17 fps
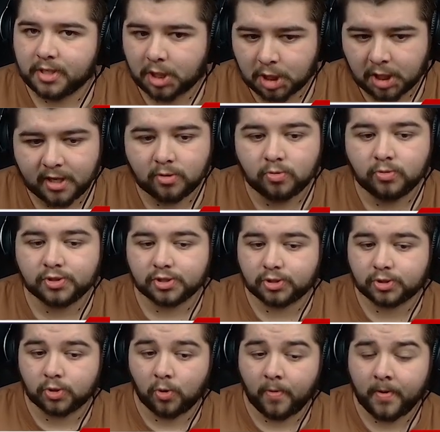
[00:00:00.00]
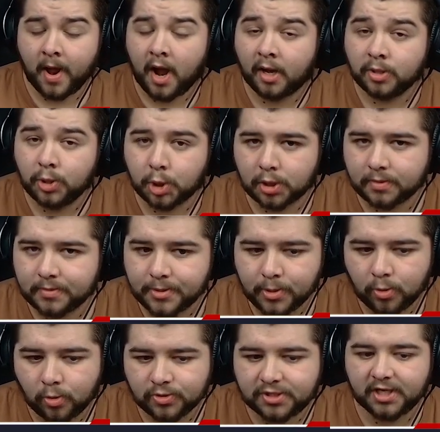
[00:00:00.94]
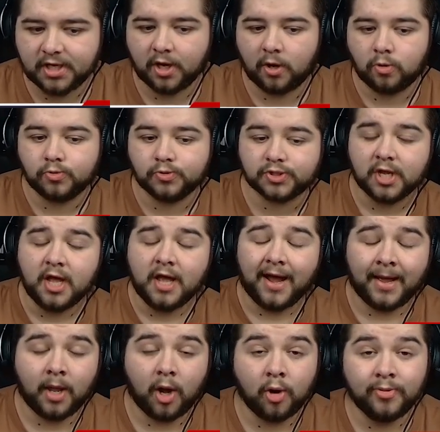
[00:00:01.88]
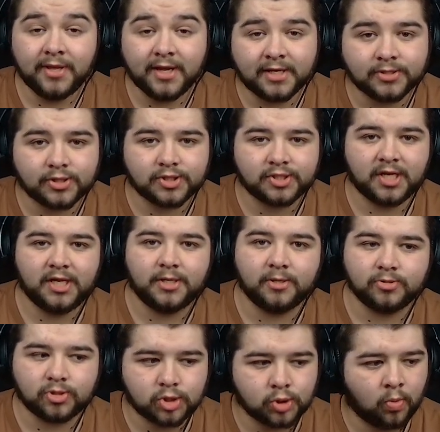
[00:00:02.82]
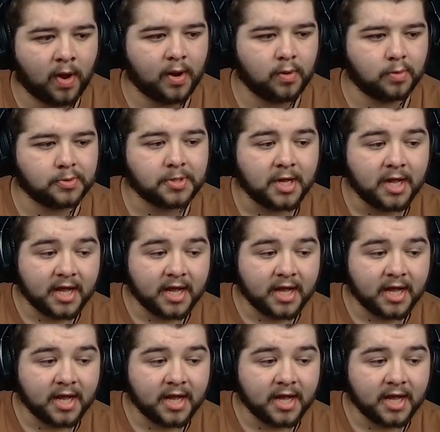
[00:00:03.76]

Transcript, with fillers: Shield, scoring 140 goals and only conceding 12.